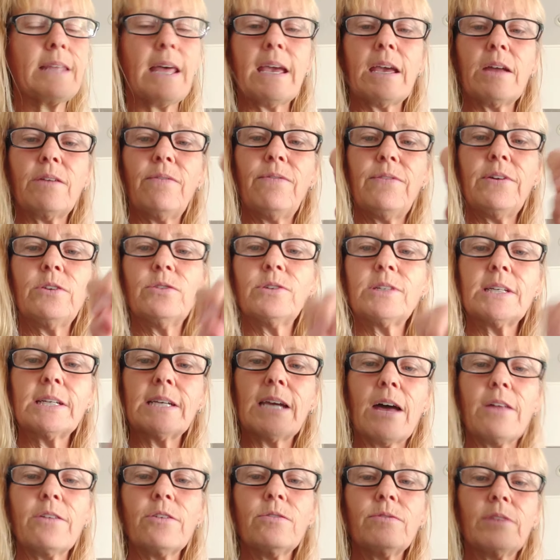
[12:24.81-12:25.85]
they can fuse
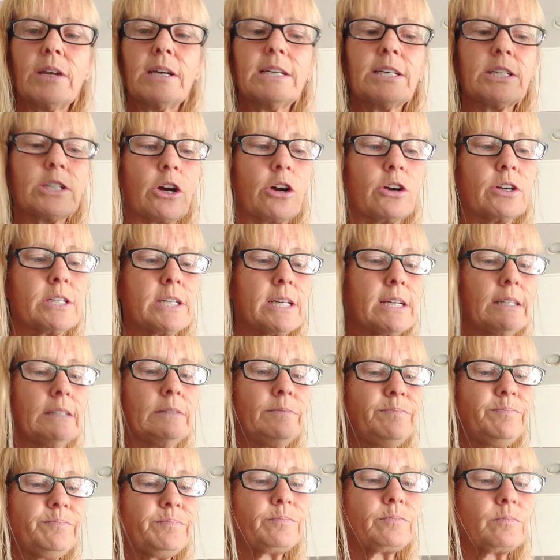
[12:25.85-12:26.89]
together and they start
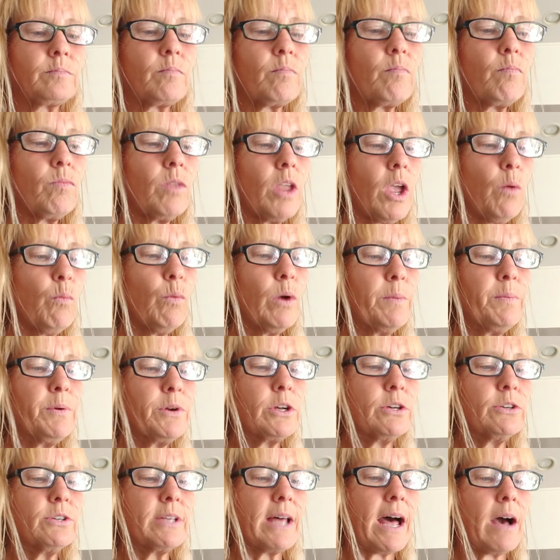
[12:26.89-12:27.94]
to
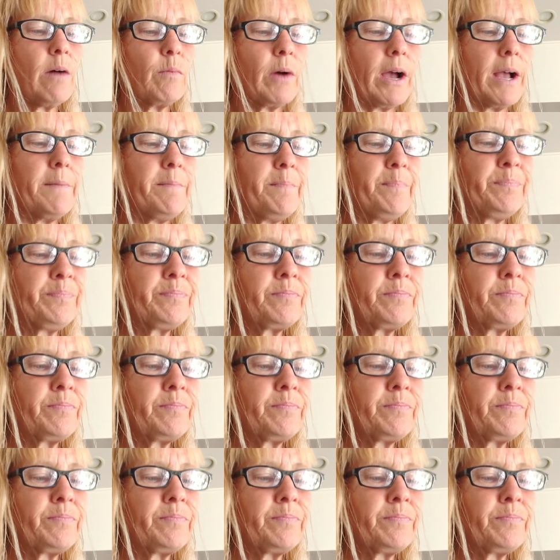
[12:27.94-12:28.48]
reproduce that way.